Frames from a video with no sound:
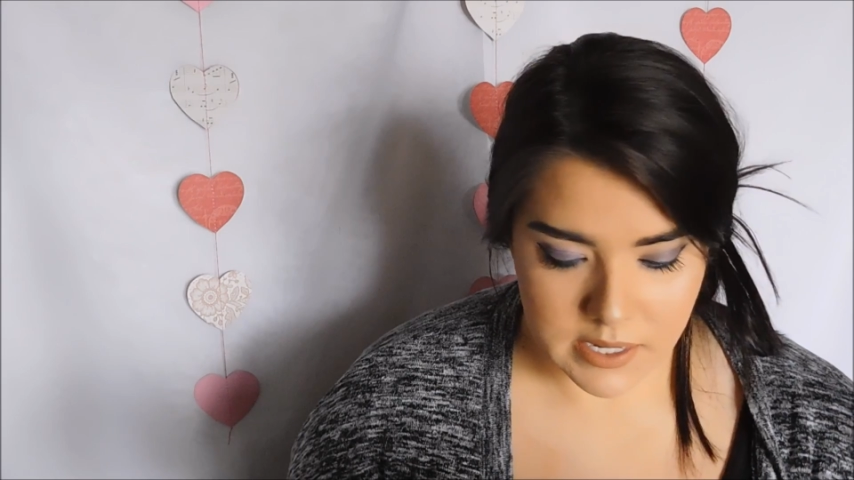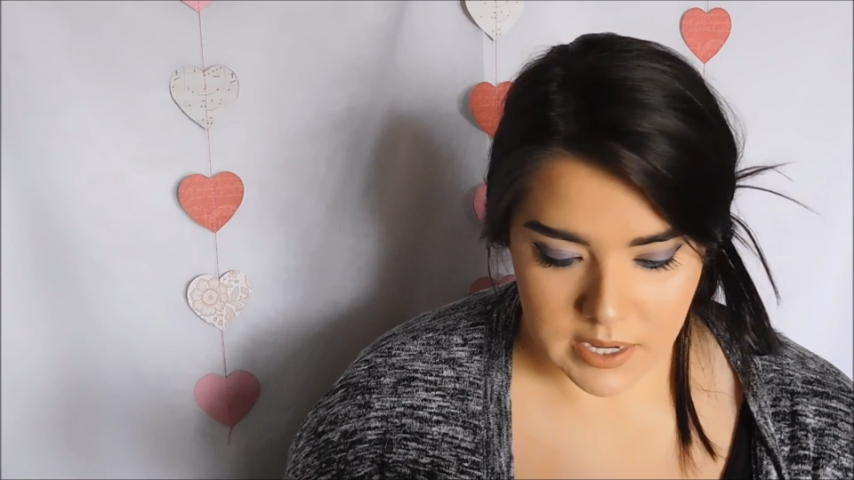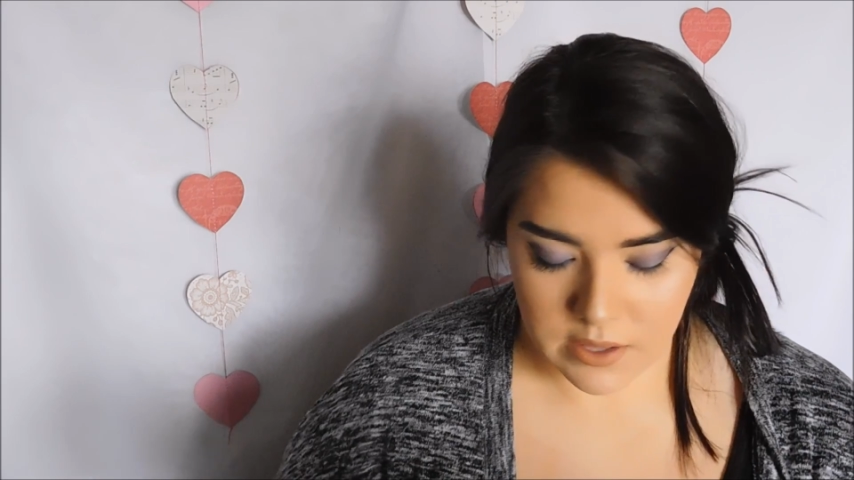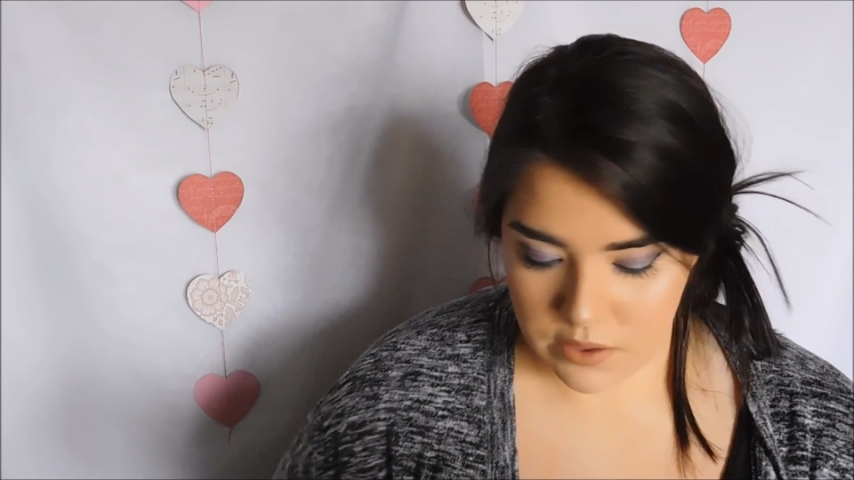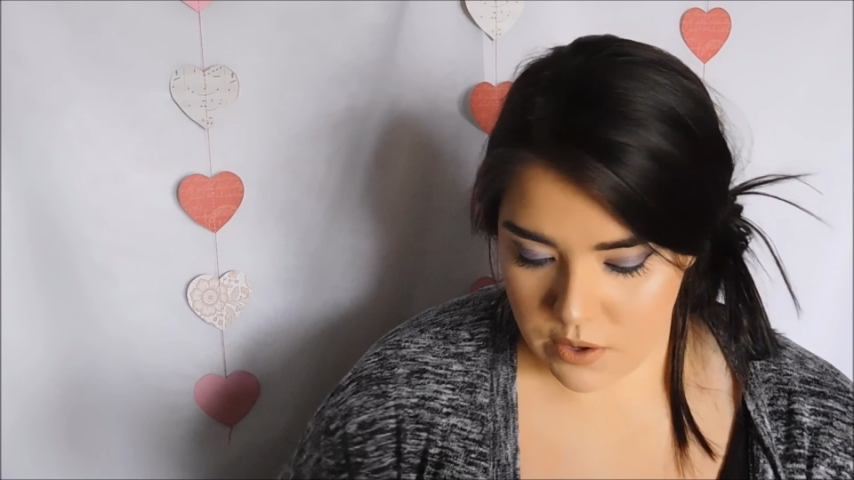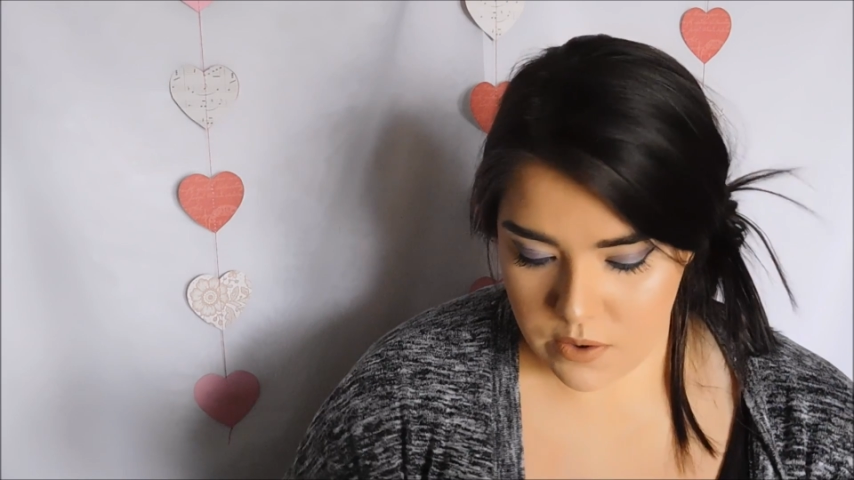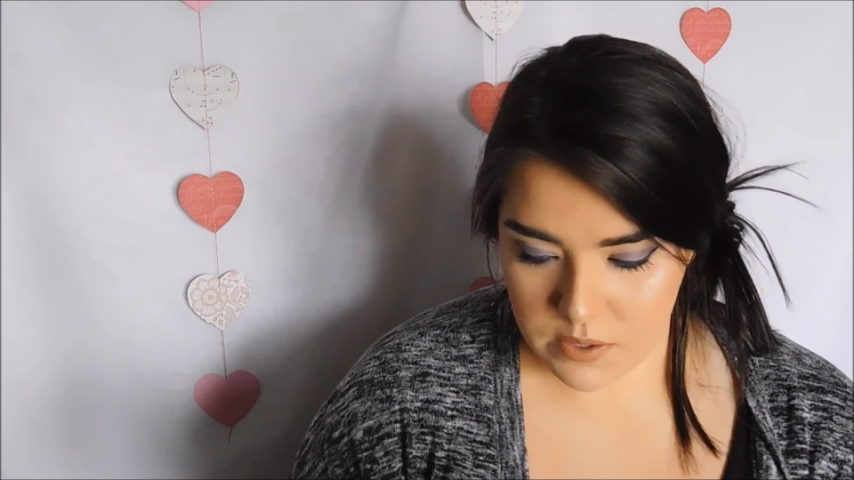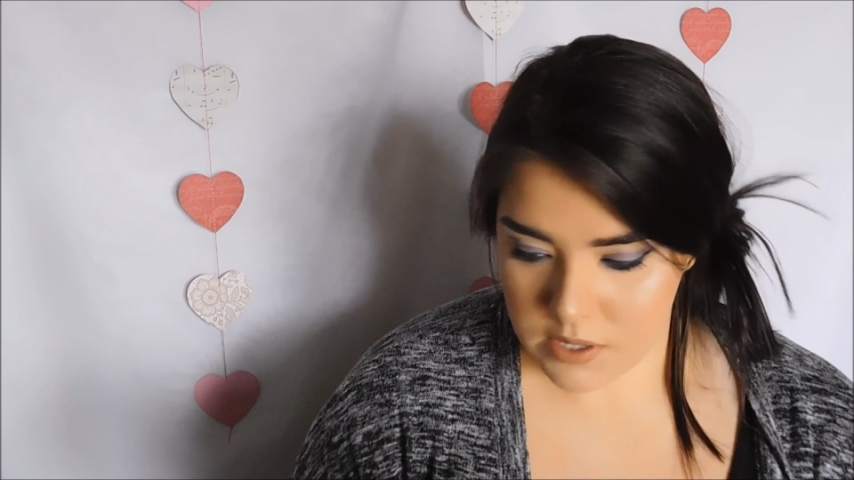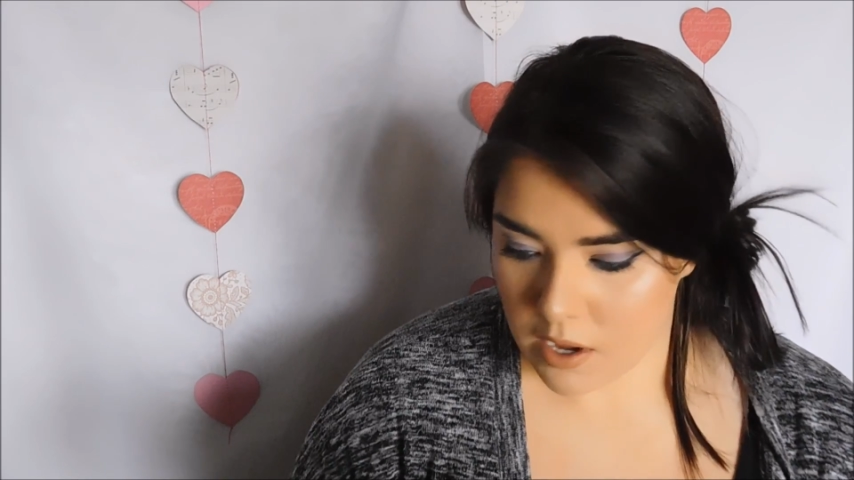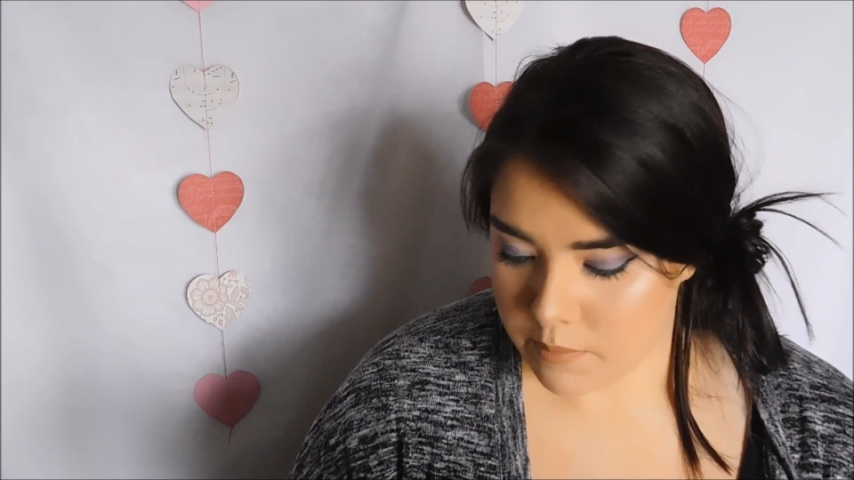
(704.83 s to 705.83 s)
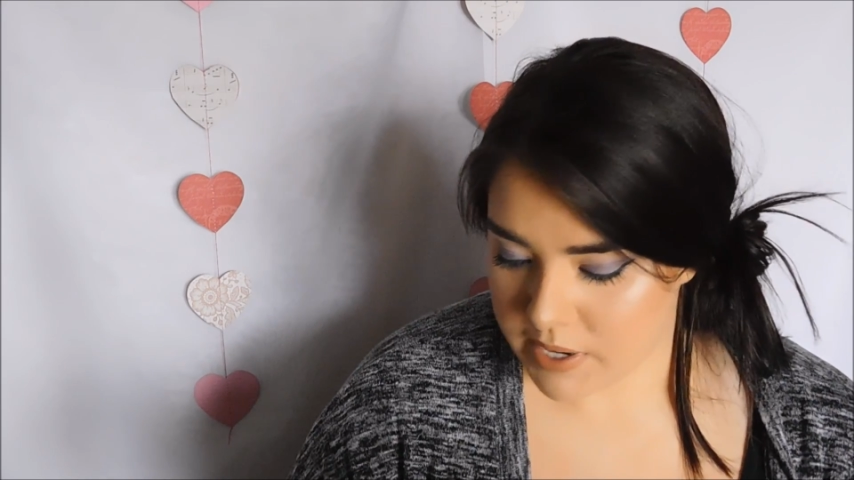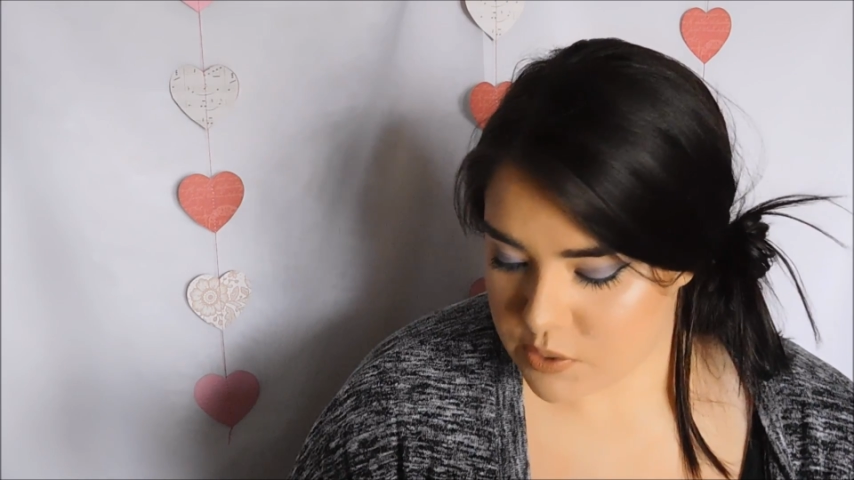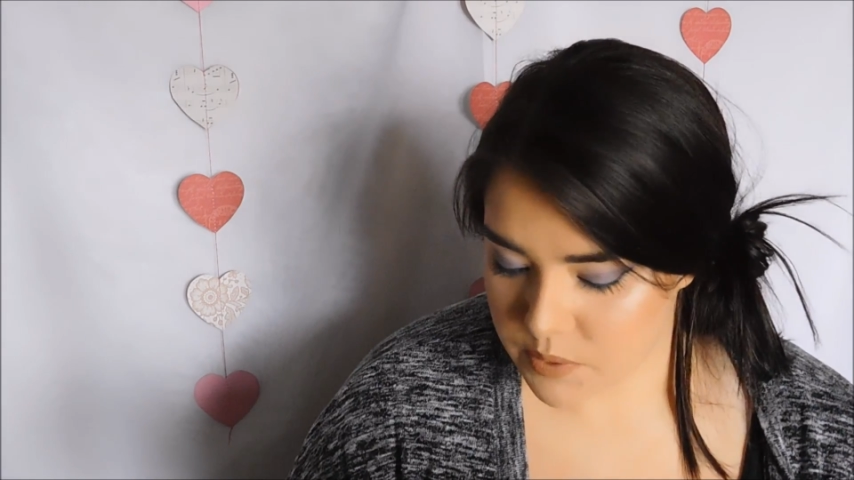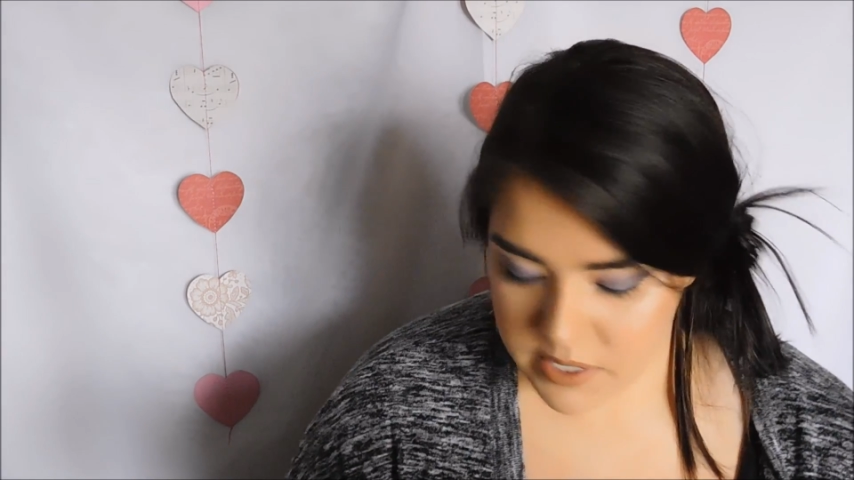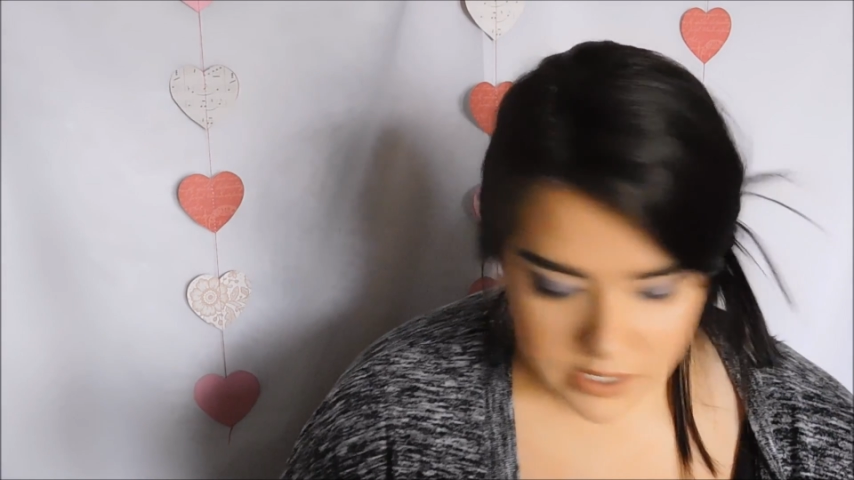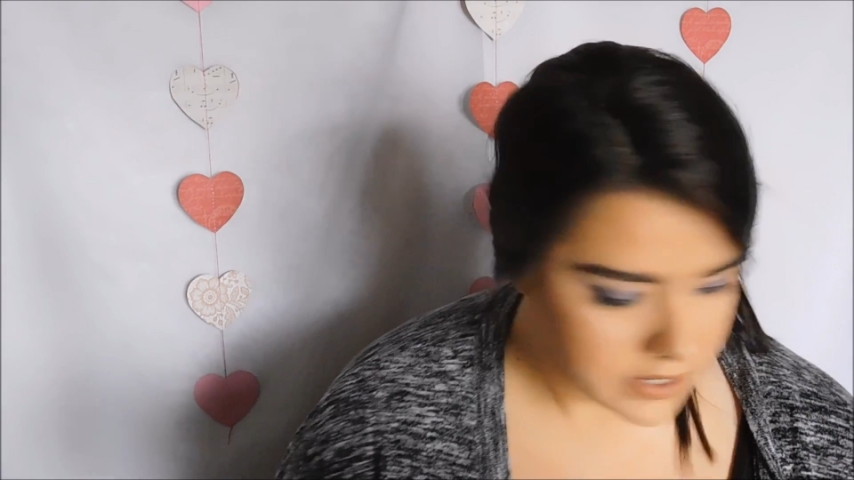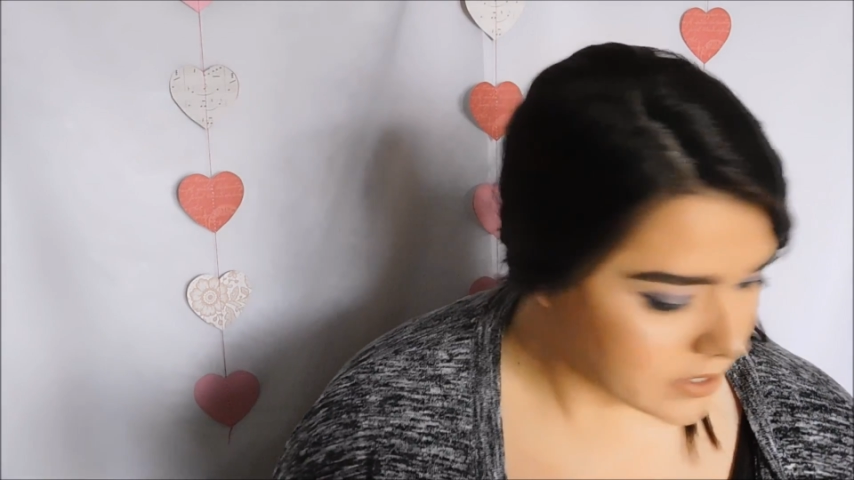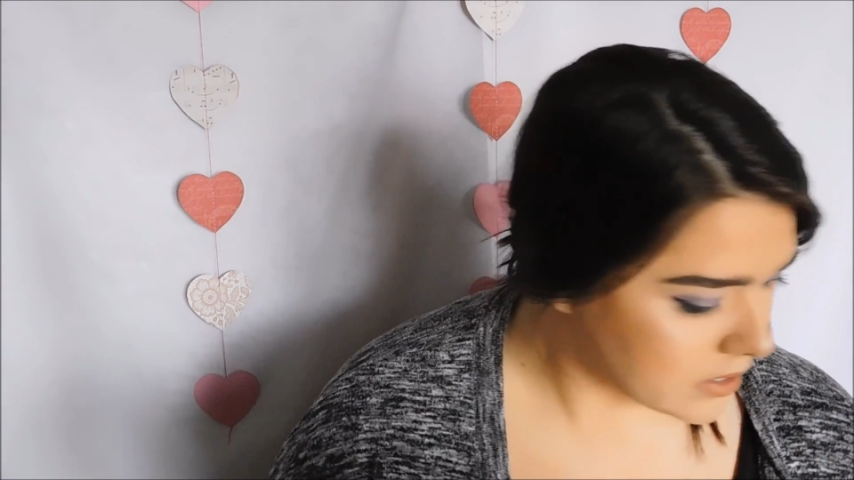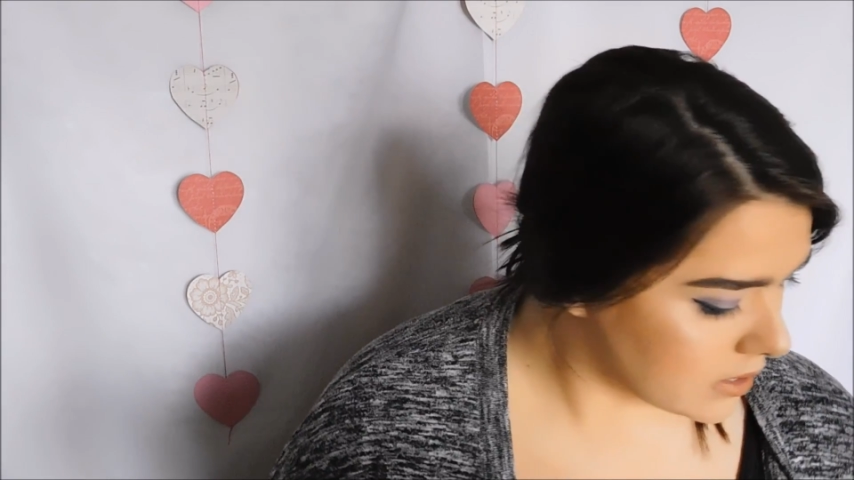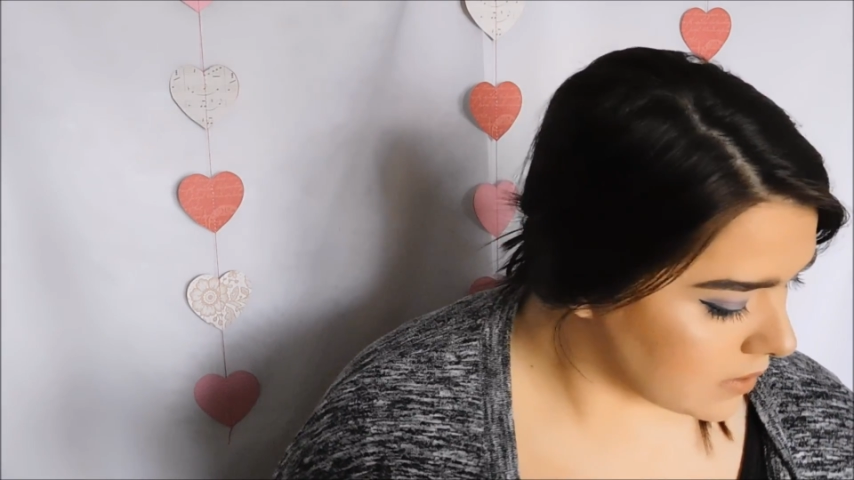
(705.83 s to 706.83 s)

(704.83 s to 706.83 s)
take those on my tweezers